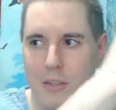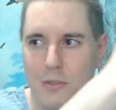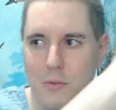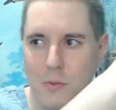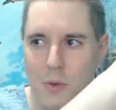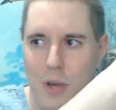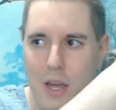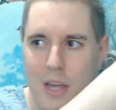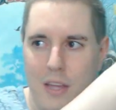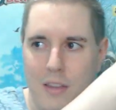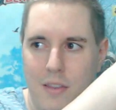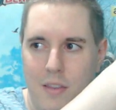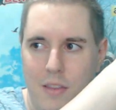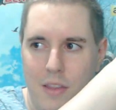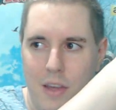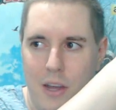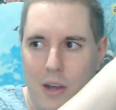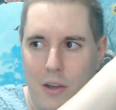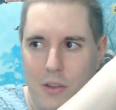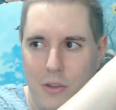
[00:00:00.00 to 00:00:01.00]
he's right
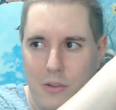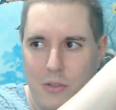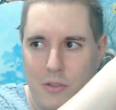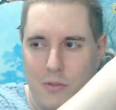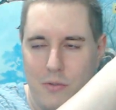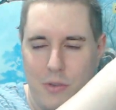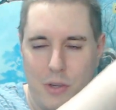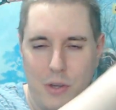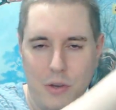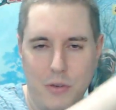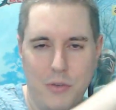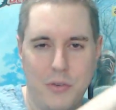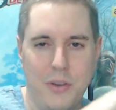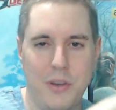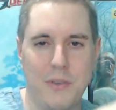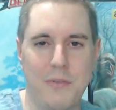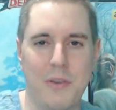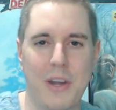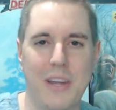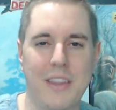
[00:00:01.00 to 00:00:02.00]
there. There's the figure of
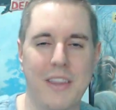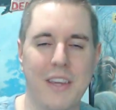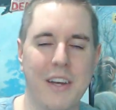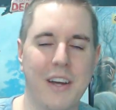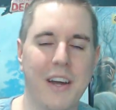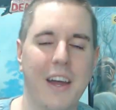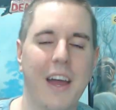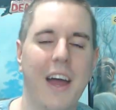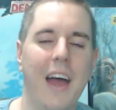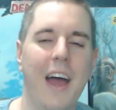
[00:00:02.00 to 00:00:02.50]
him right there.